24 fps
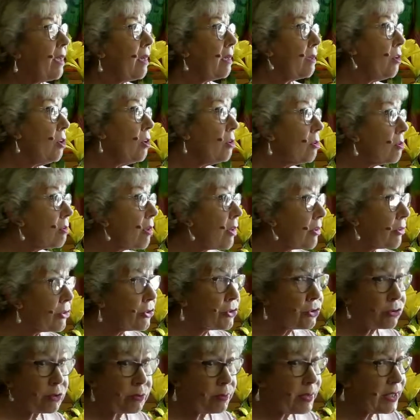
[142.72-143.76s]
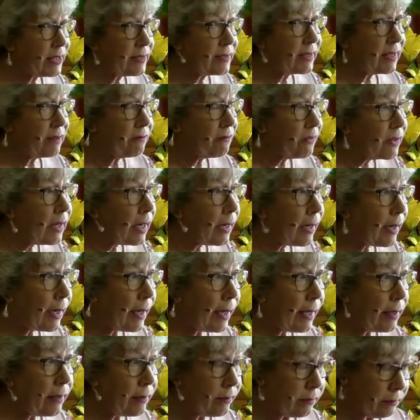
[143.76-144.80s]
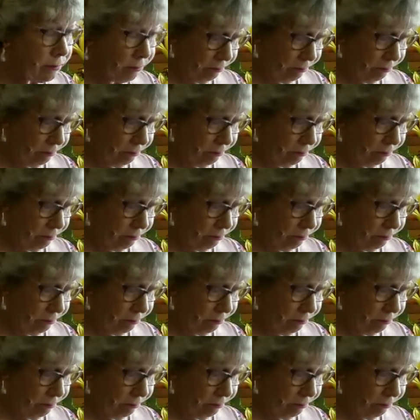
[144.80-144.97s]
a cockroach or a pesky fly.